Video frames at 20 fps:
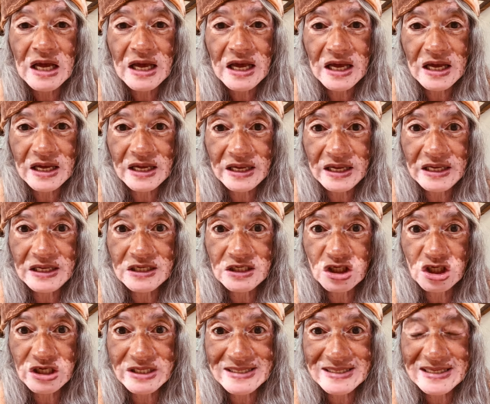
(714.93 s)
uh,
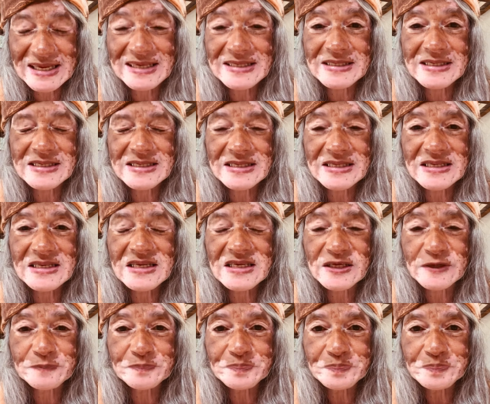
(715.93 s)
energy centers